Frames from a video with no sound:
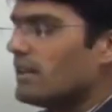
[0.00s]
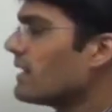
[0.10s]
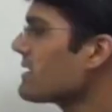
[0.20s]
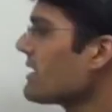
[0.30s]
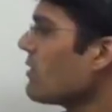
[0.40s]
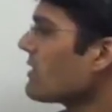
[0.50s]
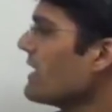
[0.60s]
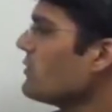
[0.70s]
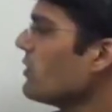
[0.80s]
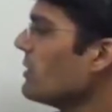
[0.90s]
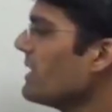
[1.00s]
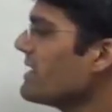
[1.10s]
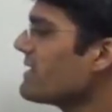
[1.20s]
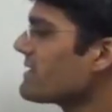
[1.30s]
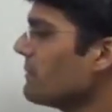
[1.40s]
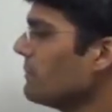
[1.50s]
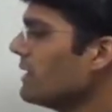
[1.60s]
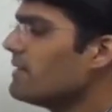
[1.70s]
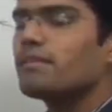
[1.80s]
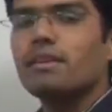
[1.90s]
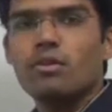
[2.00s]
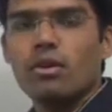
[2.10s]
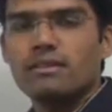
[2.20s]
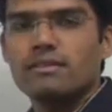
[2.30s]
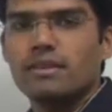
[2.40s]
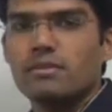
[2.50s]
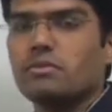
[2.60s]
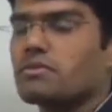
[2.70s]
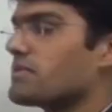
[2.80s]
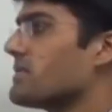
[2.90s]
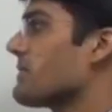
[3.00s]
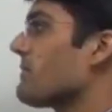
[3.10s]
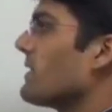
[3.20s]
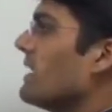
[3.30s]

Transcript: Let us now try to replace the symbols in all these conclusions.